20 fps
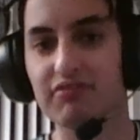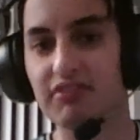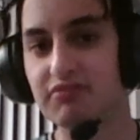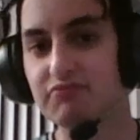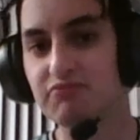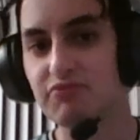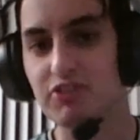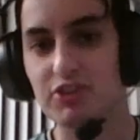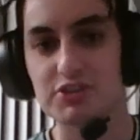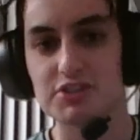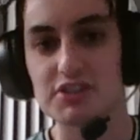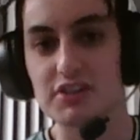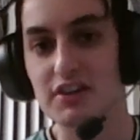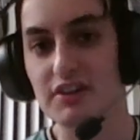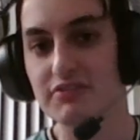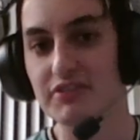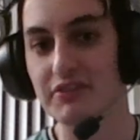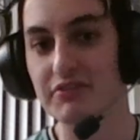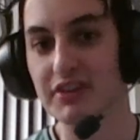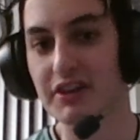First off, I've
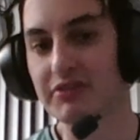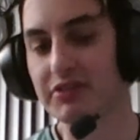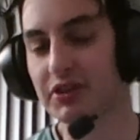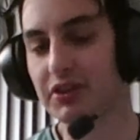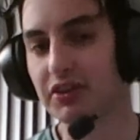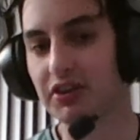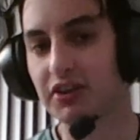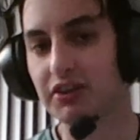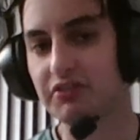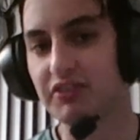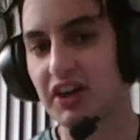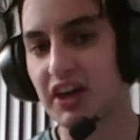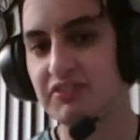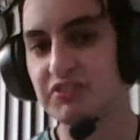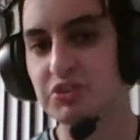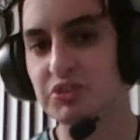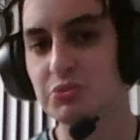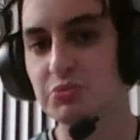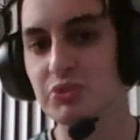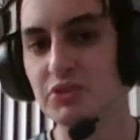never heard of After
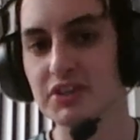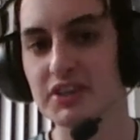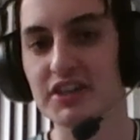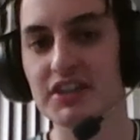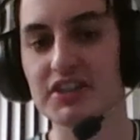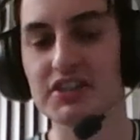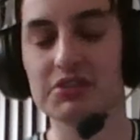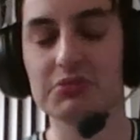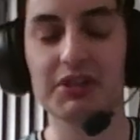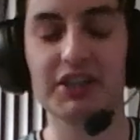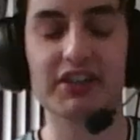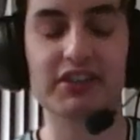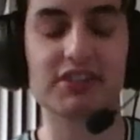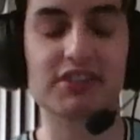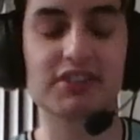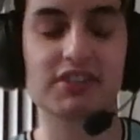War Gundam X,